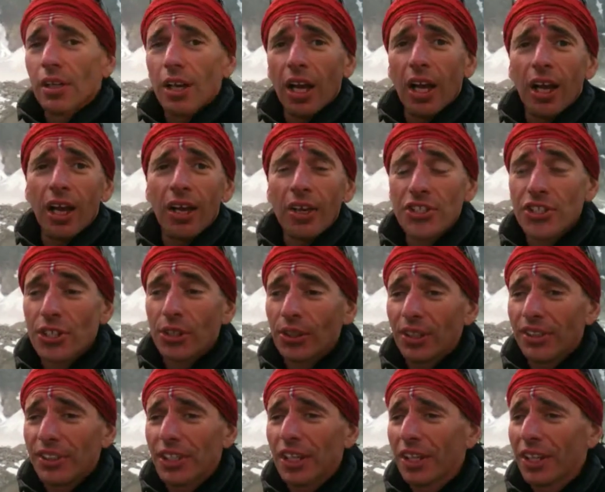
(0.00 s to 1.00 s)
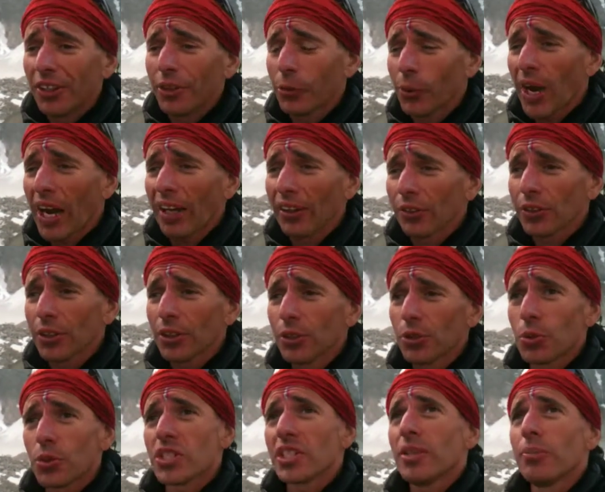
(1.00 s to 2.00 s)
uh, solid ground
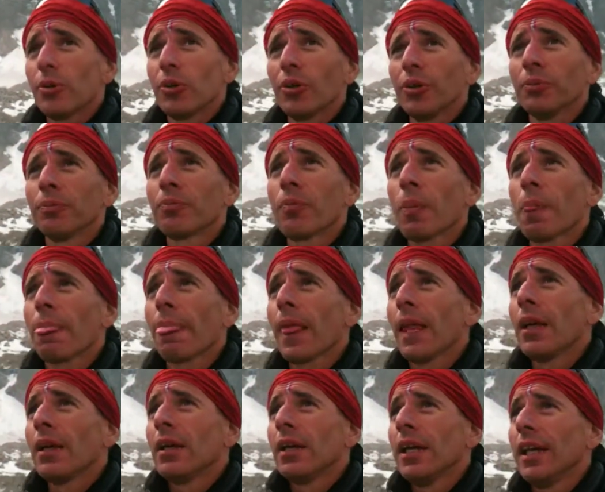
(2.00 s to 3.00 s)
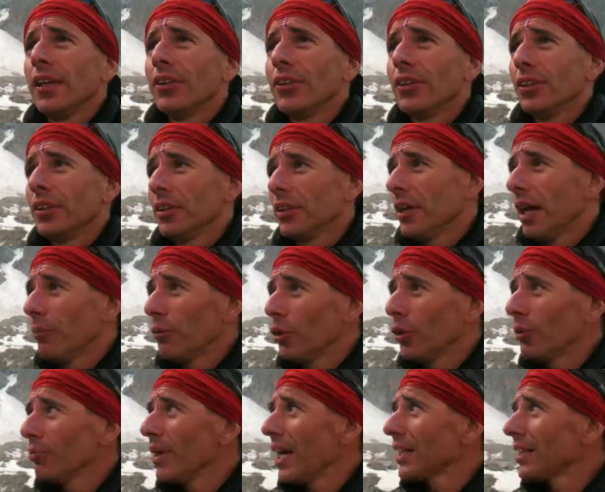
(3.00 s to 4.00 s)
to sleep on and uh, I'm
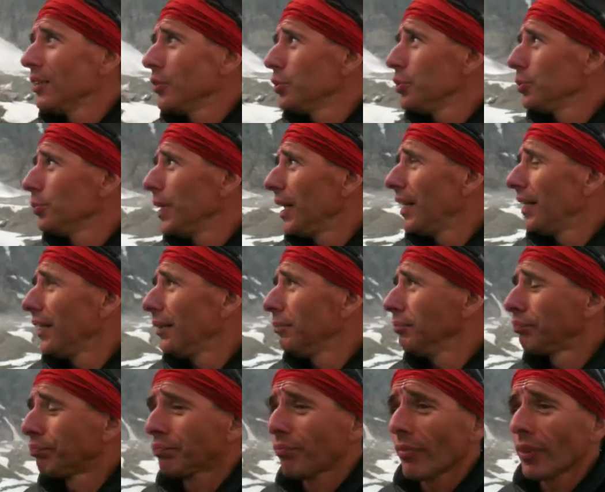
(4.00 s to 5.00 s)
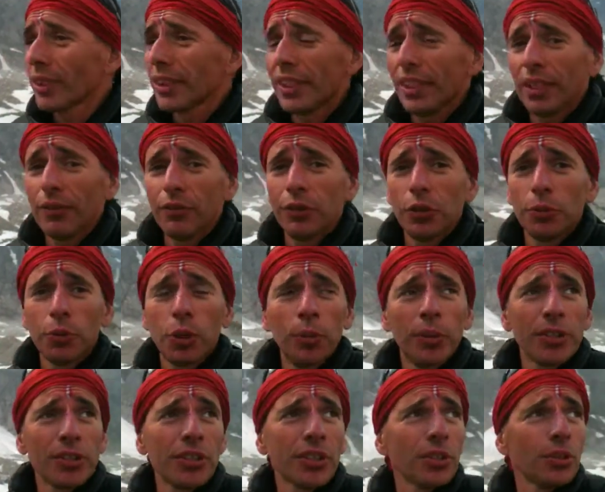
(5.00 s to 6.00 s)
going back into my cave in a
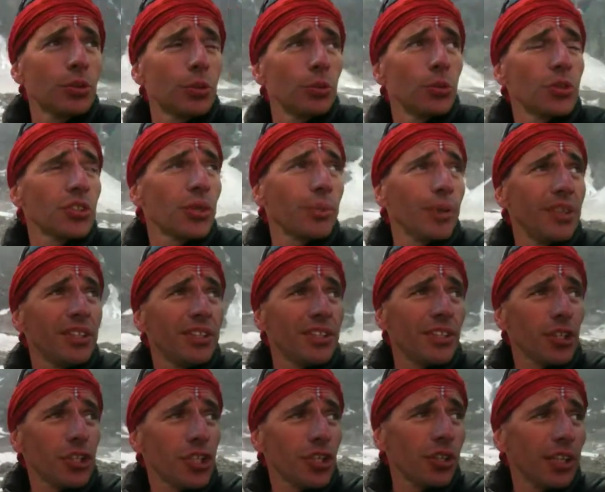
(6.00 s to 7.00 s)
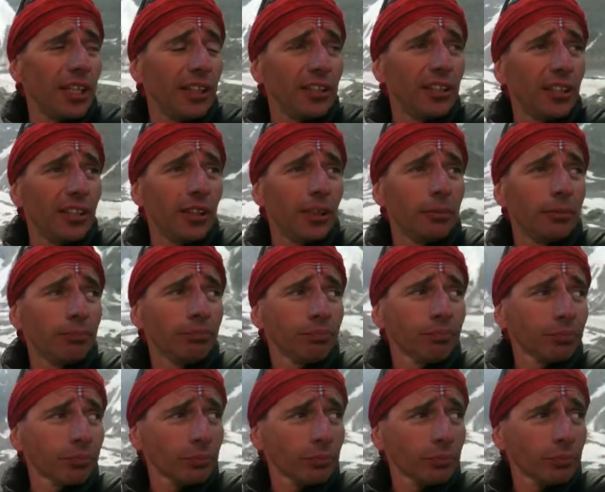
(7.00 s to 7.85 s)
moment to do some meditation and um,